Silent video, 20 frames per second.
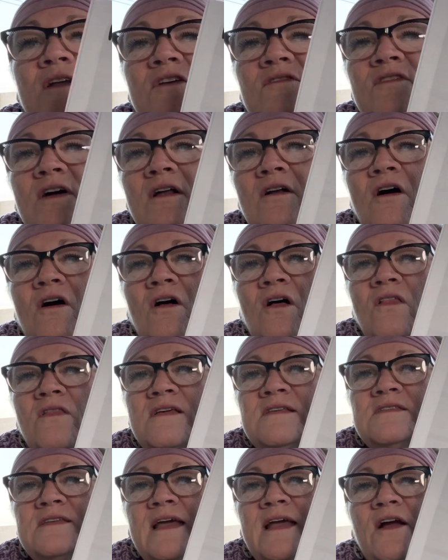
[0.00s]
You've got all
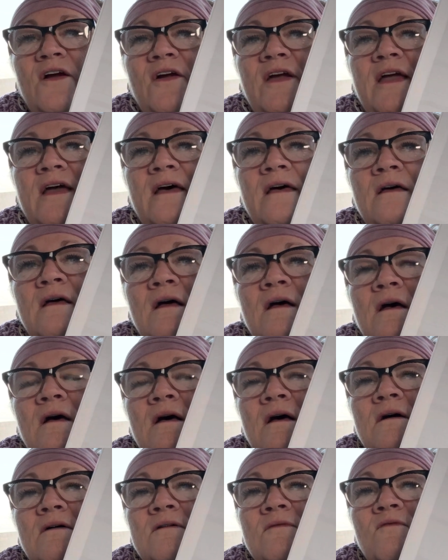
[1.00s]
this area
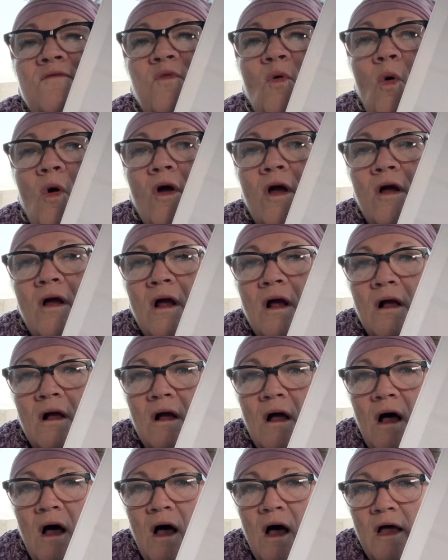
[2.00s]
for
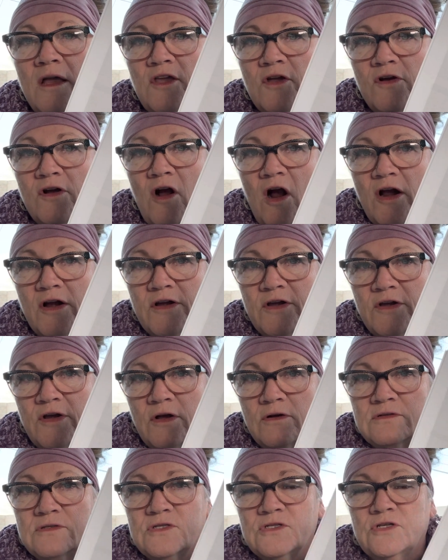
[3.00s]
your garden
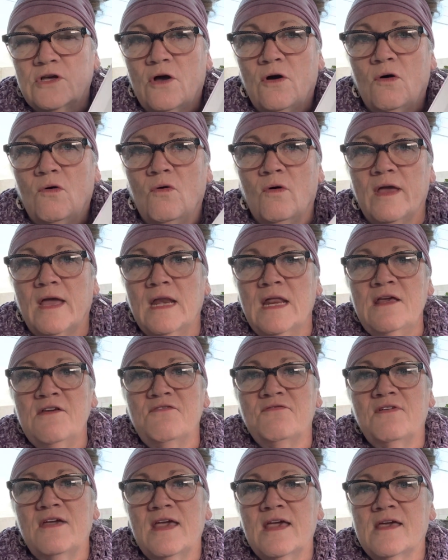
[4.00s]
notes. So
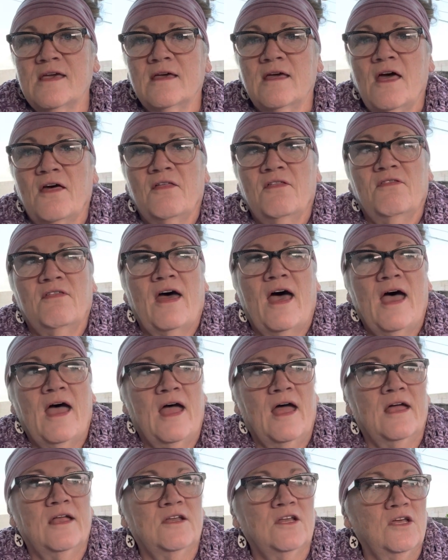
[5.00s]
anything
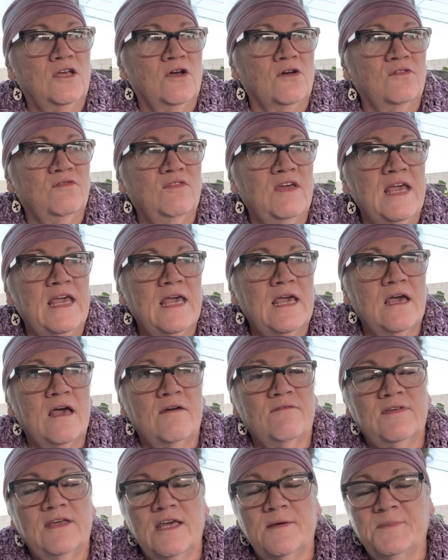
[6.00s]
that you're thinking
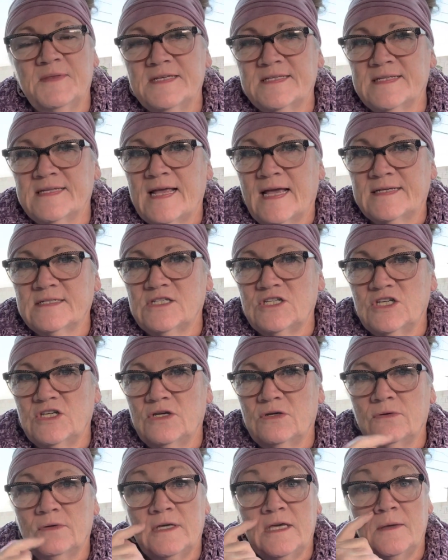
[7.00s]
of, keep this next to you.